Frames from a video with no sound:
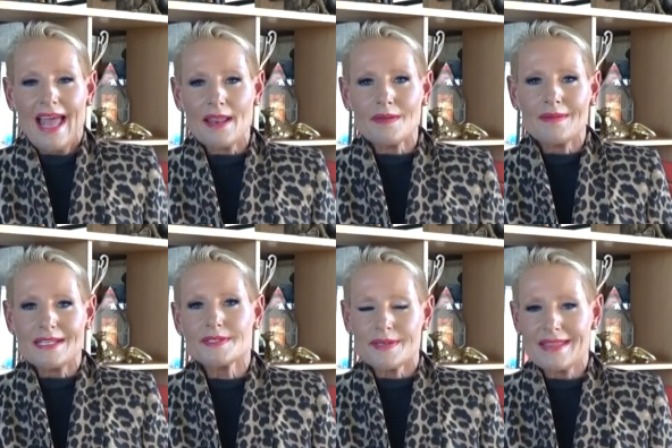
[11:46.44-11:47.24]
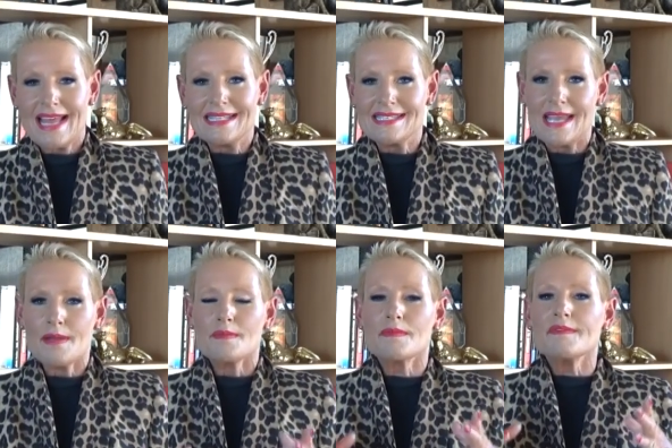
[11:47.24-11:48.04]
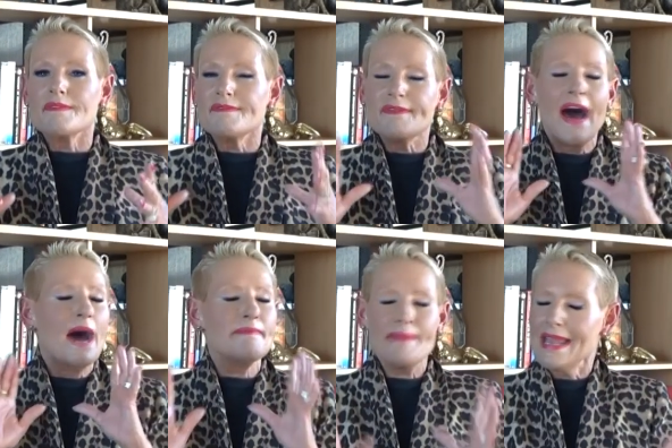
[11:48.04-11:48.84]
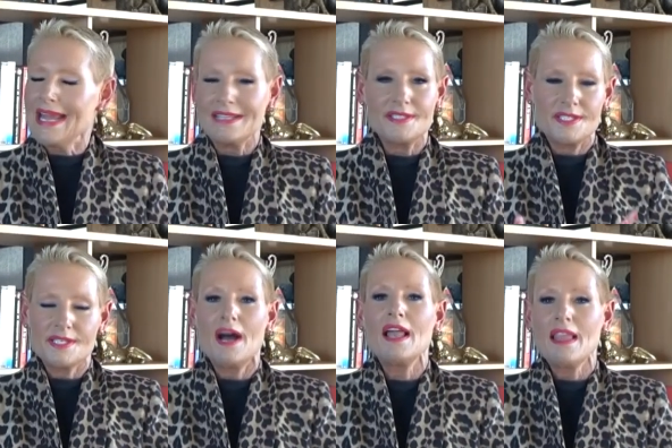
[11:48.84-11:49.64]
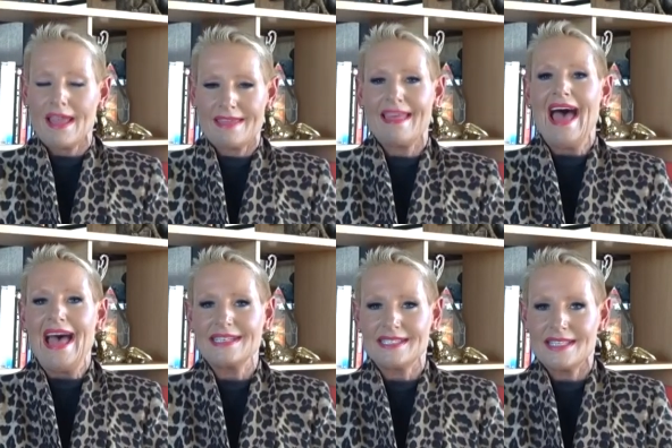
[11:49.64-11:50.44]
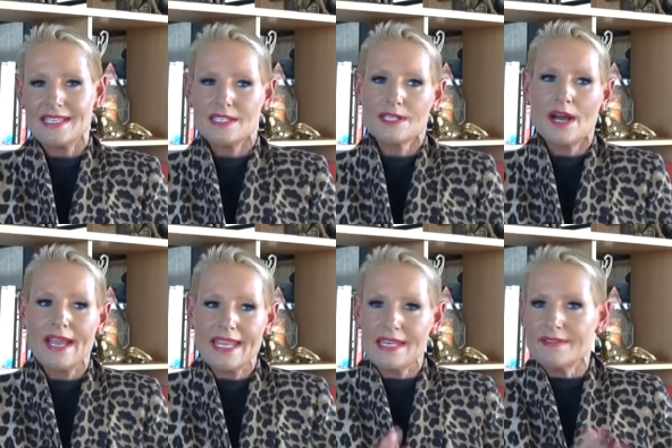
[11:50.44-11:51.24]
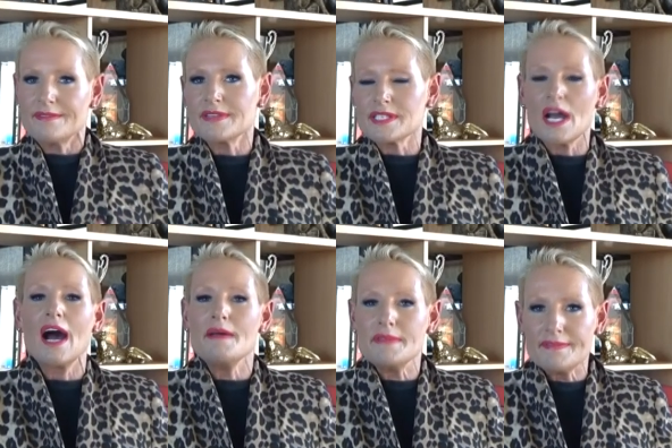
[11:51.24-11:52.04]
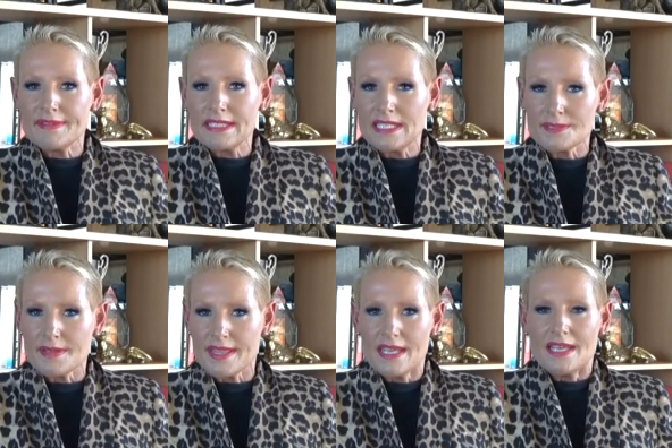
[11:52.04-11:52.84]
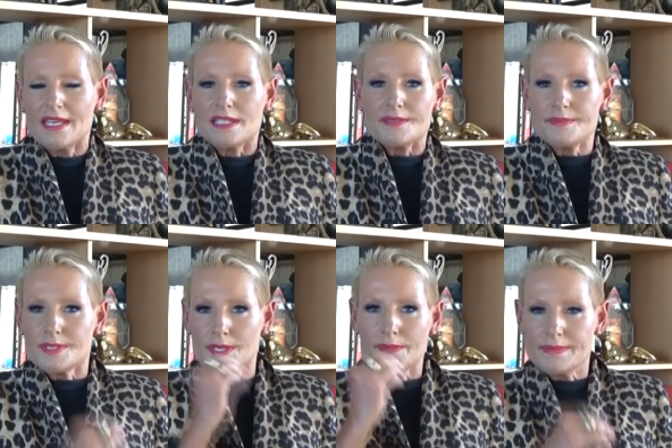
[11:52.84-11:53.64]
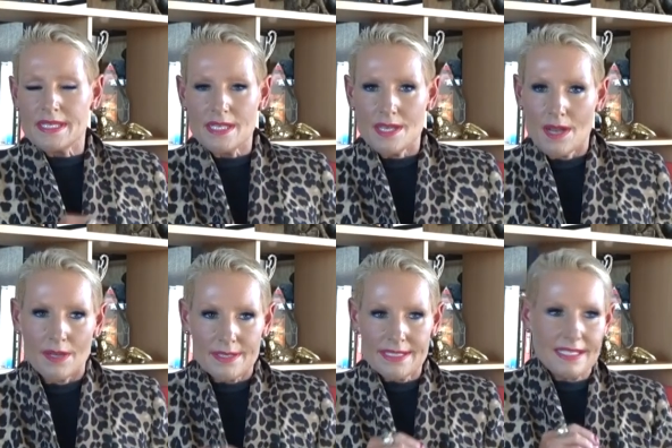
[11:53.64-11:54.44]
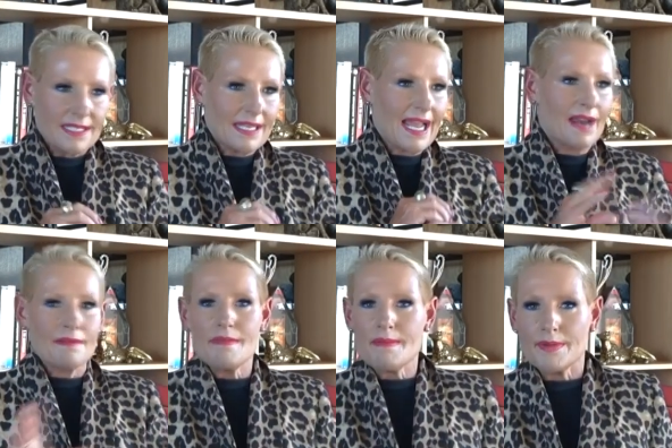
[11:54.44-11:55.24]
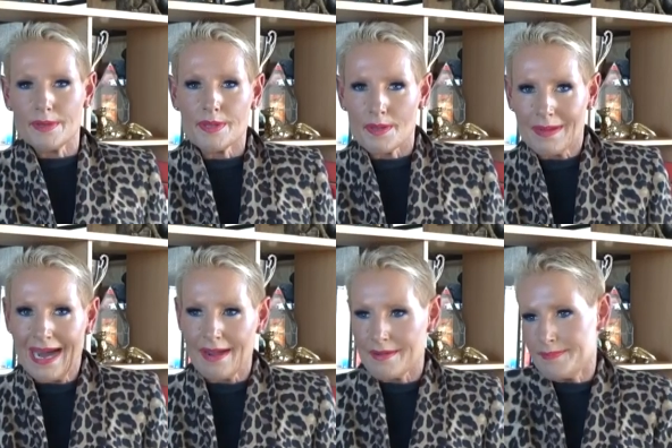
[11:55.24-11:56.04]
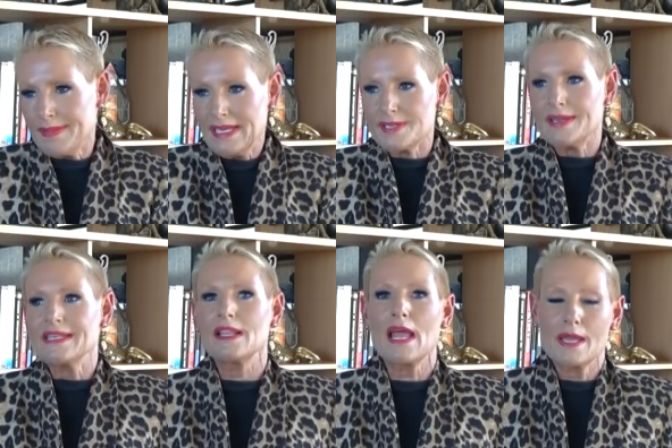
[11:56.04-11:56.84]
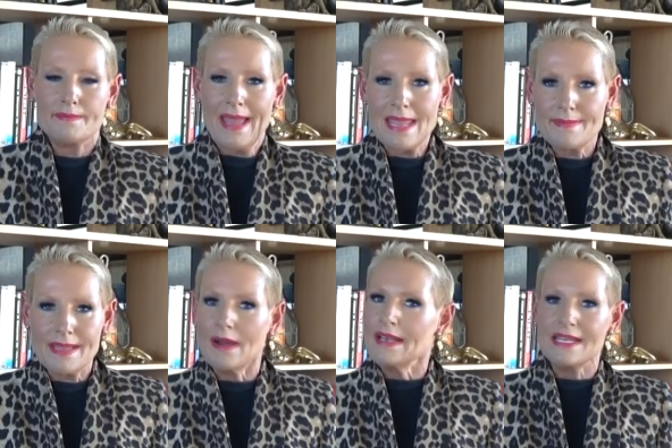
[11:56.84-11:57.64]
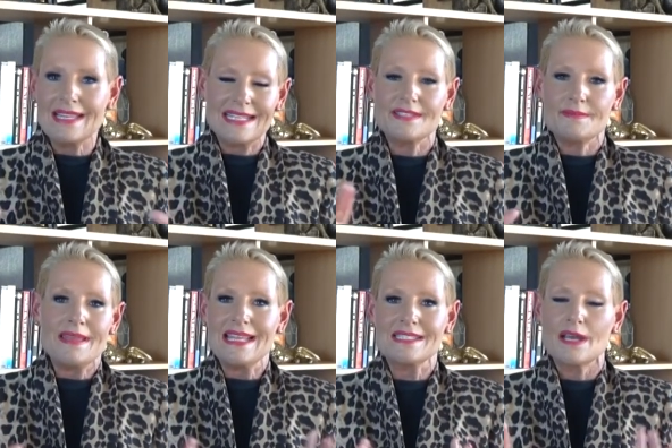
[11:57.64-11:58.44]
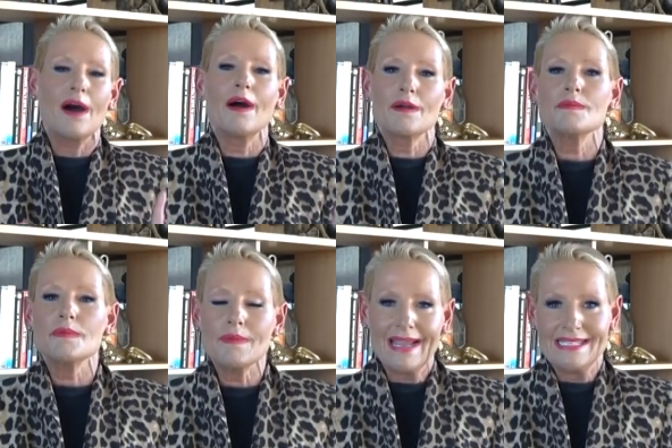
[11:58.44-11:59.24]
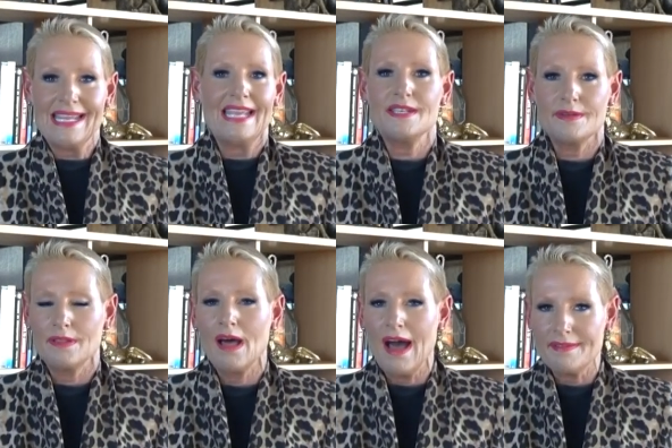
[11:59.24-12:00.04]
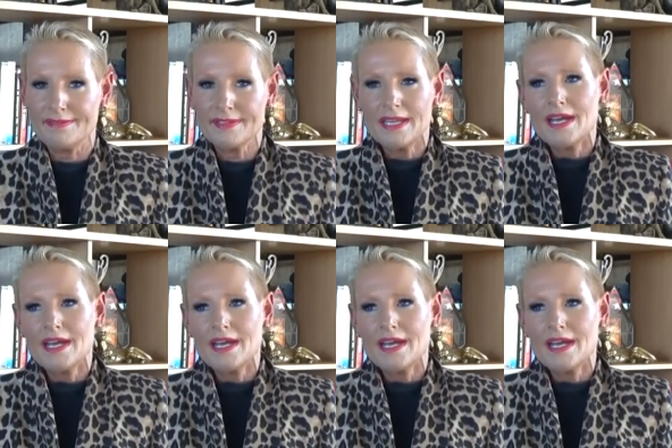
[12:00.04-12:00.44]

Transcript: And I always look at that and say, far better to die like that than die in a retirement village with tubes in your nose and can't remember who you are and being treated like a baby. I, that to me, that's a horrible way to end your life.